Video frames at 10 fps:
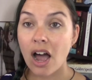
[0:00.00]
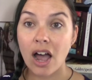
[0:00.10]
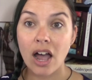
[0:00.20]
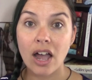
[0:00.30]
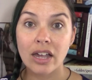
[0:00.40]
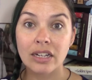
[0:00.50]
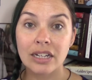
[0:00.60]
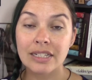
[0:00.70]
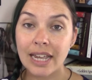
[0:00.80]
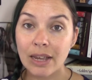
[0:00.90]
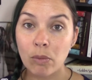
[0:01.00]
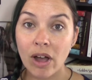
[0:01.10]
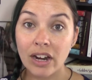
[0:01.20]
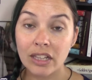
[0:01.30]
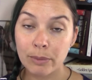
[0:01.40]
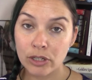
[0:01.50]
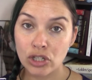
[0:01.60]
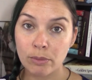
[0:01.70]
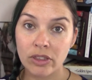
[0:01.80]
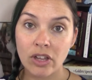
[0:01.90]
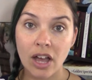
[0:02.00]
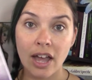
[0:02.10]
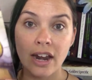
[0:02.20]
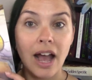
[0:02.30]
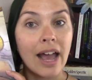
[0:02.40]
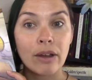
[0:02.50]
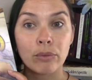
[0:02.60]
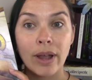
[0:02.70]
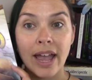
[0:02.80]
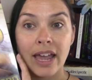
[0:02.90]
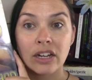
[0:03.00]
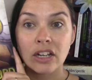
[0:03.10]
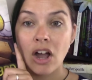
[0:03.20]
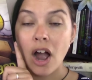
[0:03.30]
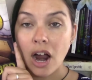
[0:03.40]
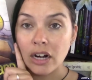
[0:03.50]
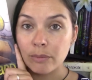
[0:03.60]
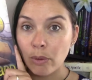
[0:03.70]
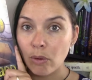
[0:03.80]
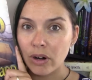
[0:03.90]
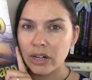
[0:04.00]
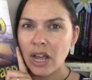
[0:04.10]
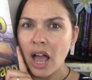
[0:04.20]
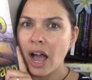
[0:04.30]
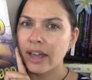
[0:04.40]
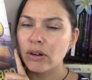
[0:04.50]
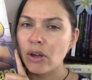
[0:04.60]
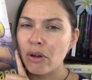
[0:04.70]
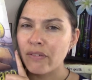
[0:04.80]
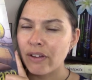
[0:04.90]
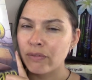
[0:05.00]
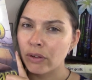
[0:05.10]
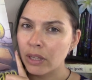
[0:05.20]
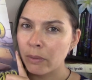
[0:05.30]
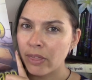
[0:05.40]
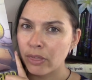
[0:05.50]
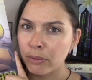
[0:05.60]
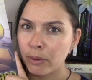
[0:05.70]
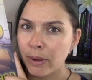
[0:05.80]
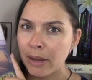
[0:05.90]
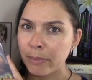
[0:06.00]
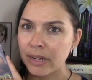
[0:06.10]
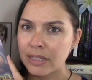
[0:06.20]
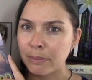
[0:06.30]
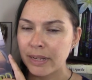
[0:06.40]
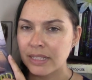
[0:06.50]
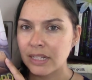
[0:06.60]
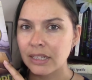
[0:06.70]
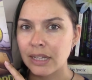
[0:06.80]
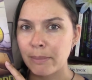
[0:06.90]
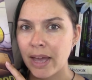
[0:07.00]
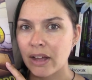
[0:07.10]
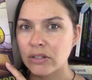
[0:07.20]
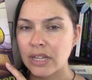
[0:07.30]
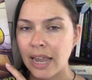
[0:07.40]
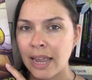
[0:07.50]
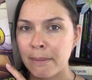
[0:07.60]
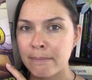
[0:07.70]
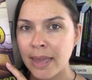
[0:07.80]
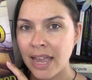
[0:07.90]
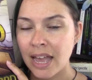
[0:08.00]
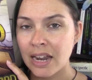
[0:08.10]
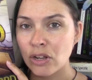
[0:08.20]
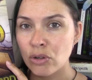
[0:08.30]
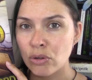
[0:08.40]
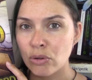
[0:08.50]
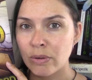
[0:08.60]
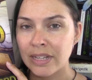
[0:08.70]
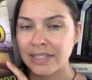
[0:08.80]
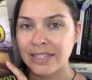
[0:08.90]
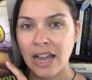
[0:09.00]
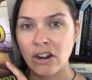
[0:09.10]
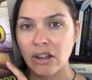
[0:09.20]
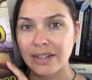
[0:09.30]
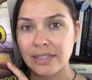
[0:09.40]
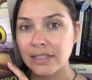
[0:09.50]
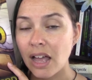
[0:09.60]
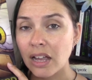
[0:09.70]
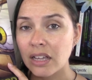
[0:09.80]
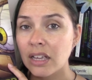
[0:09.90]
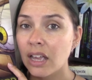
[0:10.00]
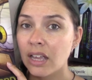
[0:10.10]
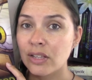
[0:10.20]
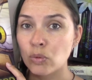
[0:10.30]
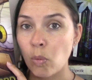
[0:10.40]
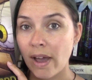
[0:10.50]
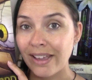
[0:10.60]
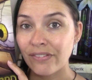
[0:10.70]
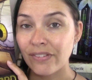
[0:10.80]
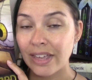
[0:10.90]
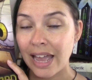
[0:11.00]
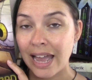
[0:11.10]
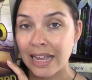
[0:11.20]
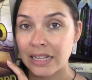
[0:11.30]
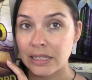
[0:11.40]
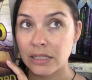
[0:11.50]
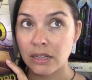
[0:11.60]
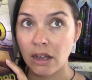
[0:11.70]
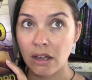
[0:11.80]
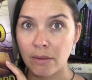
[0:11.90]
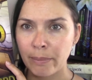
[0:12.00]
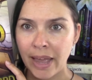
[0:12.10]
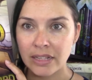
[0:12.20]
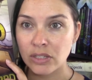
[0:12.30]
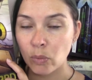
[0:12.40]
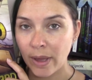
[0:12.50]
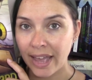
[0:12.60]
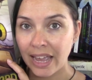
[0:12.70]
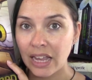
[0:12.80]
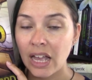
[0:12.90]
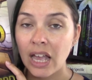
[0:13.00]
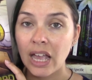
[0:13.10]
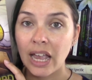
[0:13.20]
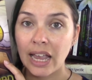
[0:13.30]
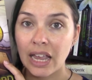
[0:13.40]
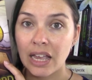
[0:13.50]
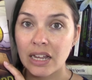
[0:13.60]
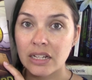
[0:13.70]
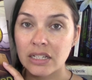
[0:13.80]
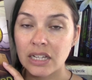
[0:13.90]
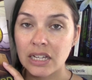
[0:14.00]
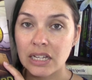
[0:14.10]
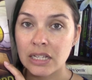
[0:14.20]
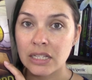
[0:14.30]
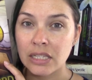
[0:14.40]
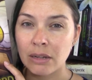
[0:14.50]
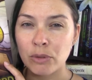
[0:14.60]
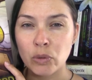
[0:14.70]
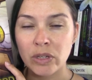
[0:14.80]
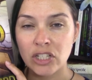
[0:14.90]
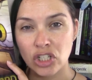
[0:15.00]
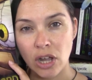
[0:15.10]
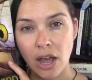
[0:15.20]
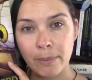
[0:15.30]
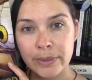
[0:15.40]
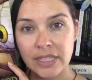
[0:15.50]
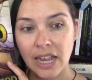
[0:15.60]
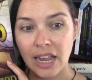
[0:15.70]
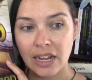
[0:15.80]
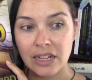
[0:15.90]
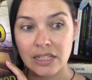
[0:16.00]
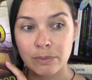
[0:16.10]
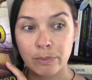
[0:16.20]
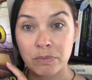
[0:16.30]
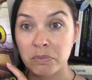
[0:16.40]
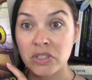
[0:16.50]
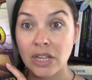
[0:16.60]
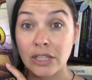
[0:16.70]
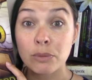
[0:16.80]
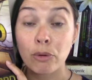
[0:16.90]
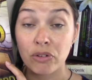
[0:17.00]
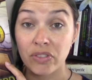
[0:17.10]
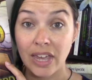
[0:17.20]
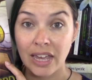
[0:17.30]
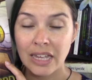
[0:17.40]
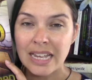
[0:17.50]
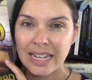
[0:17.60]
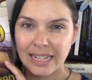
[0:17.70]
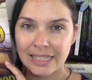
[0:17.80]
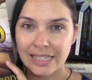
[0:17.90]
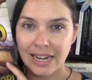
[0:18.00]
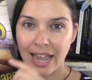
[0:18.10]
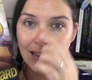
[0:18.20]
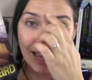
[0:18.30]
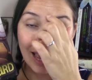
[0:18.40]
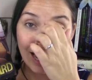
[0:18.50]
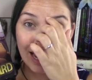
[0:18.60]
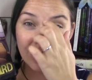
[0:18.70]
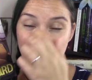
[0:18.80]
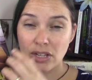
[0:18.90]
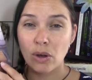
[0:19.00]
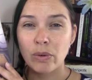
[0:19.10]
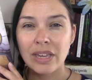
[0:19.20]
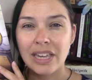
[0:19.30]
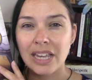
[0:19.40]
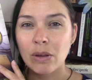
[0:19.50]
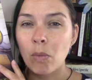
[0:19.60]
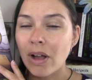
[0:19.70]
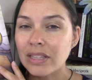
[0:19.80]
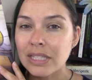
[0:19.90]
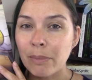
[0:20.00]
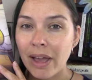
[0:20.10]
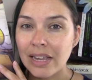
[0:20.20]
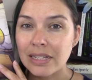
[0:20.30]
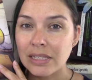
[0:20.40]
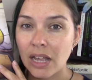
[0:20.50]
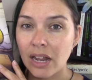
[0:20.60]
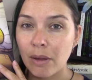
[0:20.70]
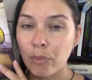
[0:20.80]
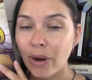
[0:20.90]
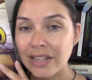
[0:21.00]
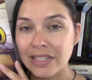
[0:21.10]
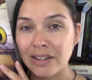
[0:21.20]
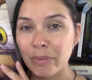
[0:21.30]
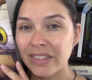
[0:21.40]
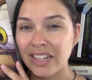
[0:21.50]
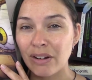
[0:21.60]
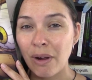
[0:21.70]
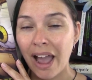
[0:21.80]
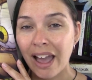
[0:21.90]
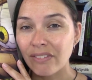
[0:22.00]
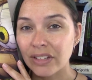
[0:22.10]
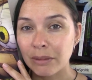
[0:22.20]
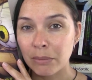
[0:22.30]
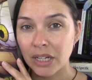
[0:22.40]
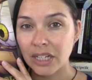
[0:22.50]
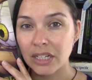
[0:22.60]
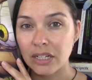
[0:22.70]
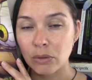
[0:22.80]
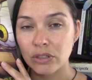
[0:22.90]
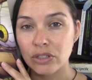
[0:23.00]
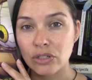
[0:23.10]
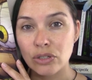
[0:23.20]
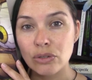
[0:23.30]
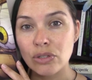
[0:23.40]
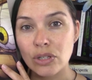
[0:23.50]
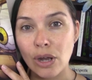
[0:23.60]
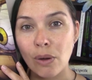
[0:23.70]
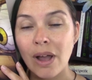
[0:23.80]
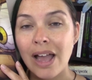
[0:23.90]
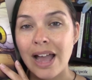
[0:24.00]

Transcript: On day one of the booktubeathon, I read Cardboard. I don't know if I fully went through it, but it's basically about a man who is down on his luck. His wife has uh, passed away, and he is in between jobs, and his son's birthday is today. And so he wants to buy his son a present, but they don't have any money in order to do so.